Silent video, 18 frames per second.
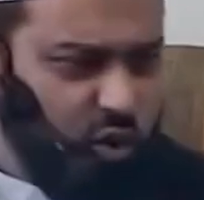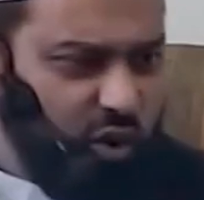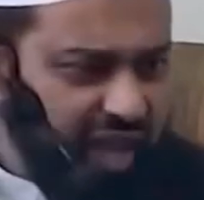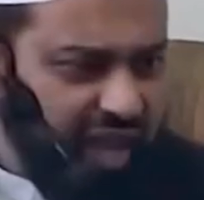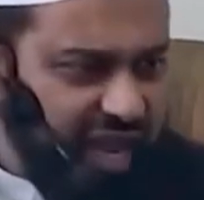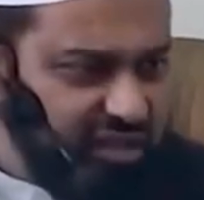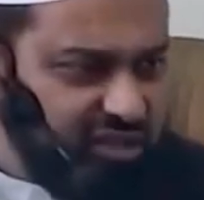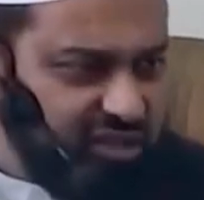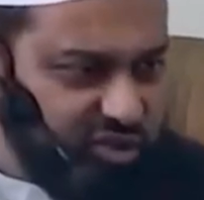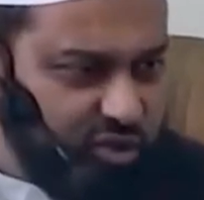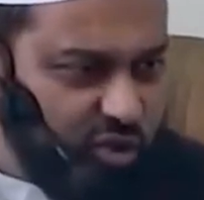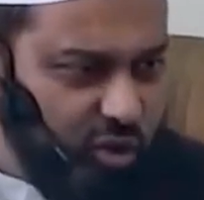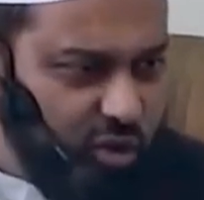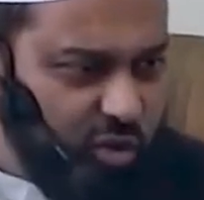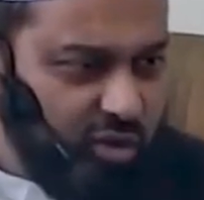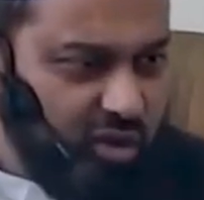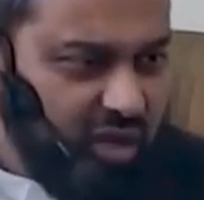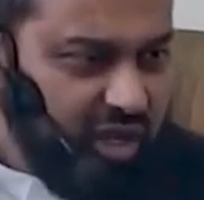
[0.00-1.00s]
who hates
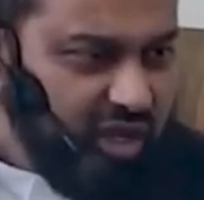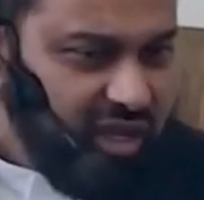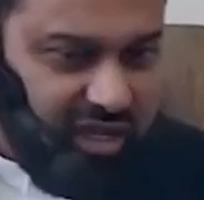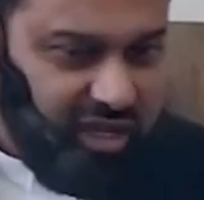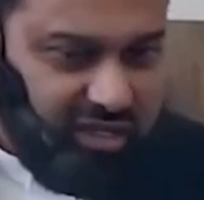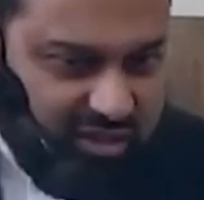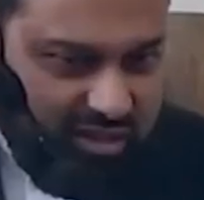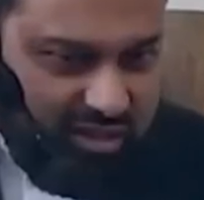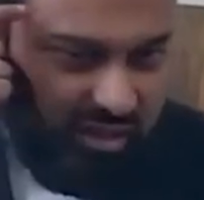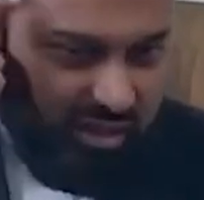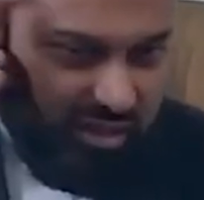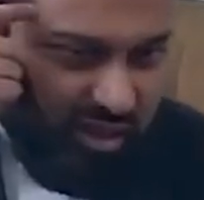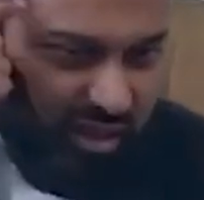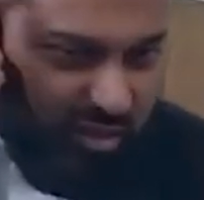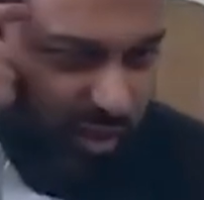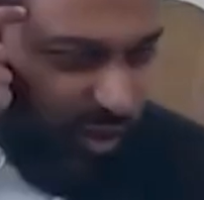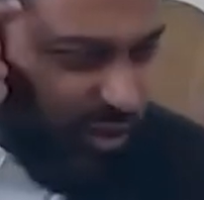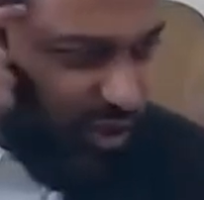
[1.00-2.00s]
you, it's
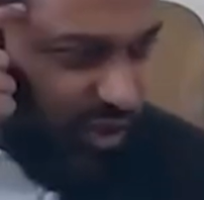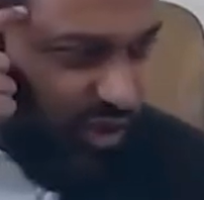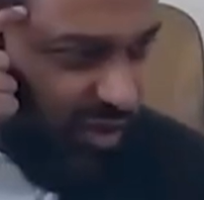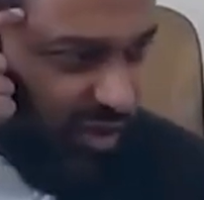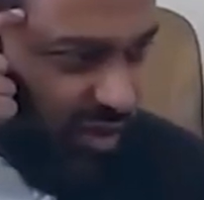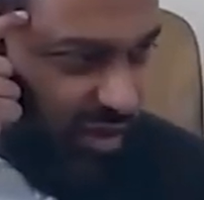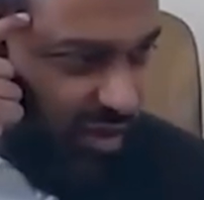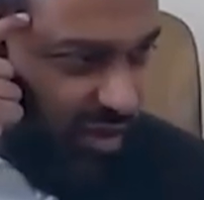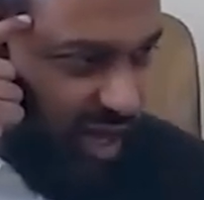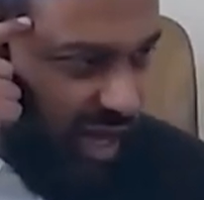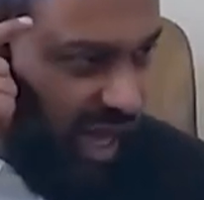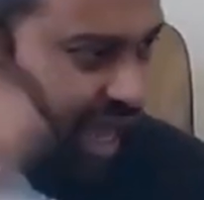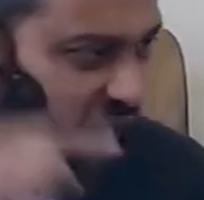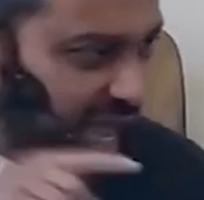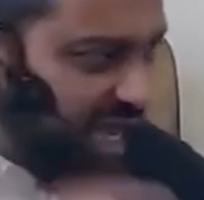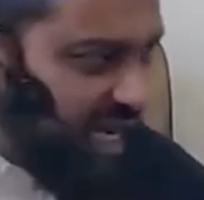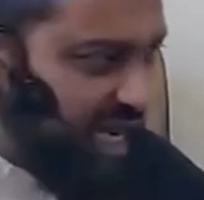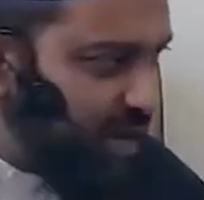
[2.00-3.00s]
emotional.
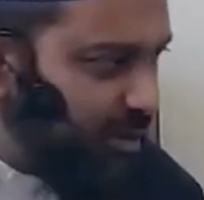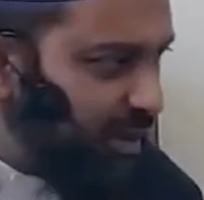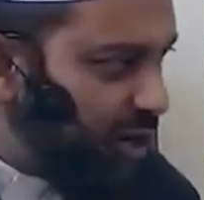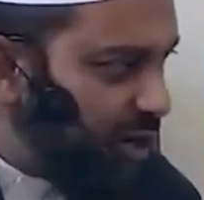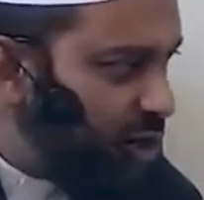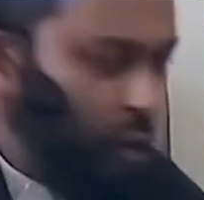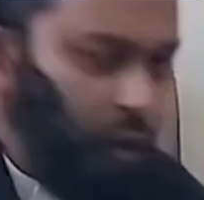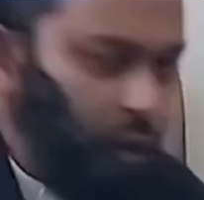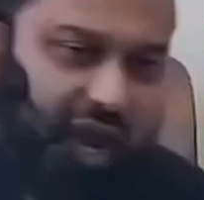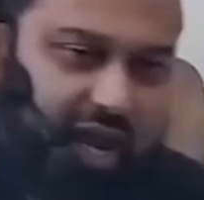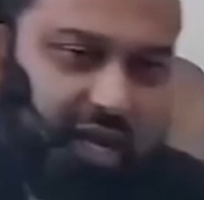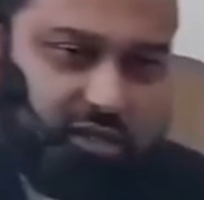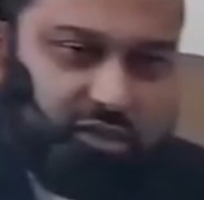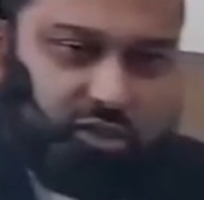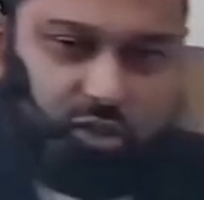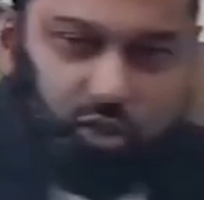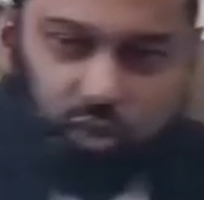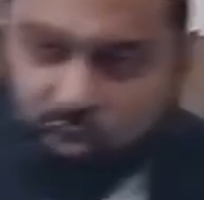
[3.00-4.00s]
Anybody who
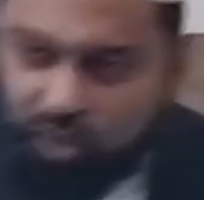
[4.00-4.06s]
hates